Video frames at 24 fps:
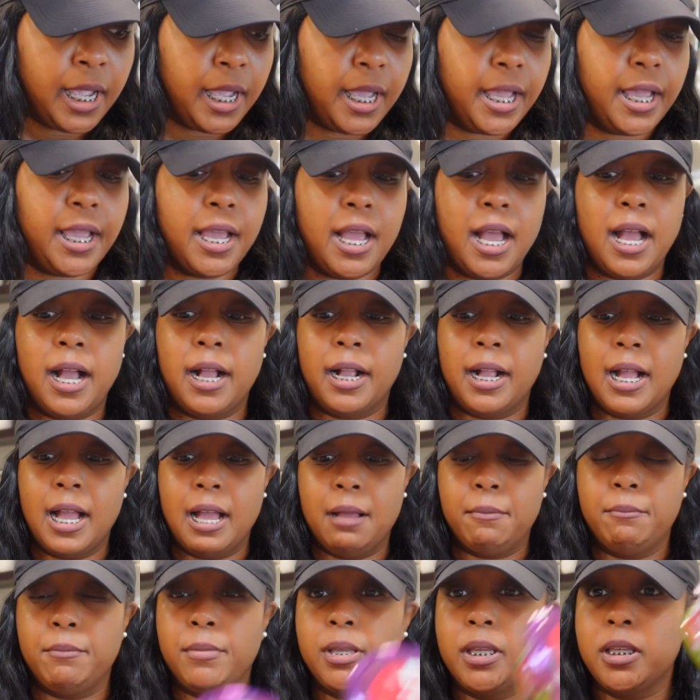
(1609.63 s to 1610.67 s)
And I
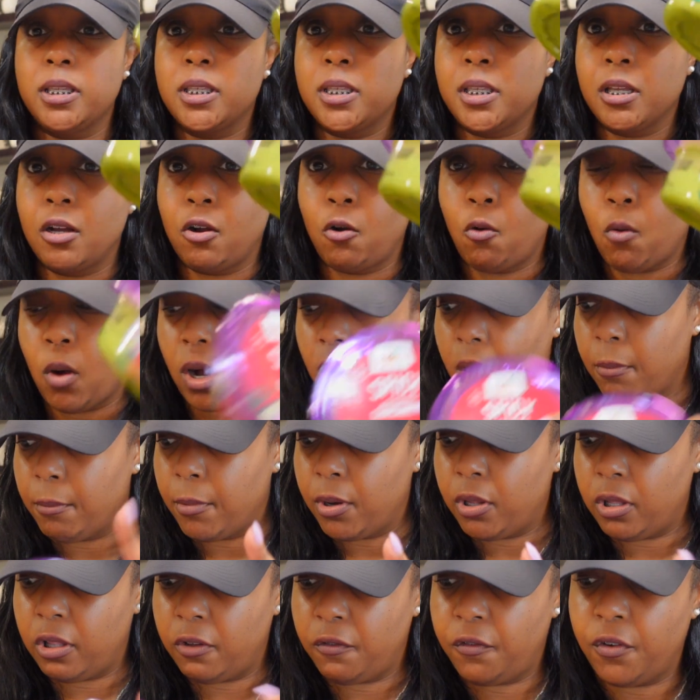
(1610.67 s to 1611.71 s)
got me some
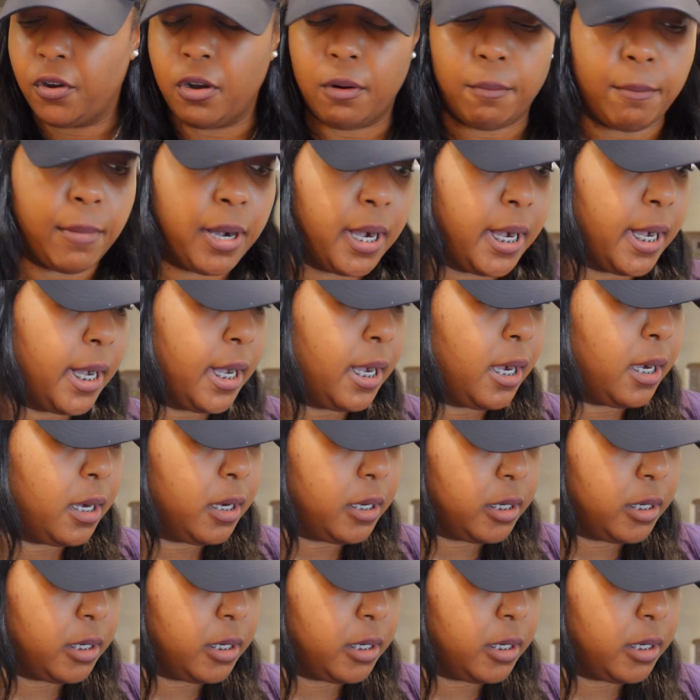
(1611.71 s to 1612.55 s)
guacamole for my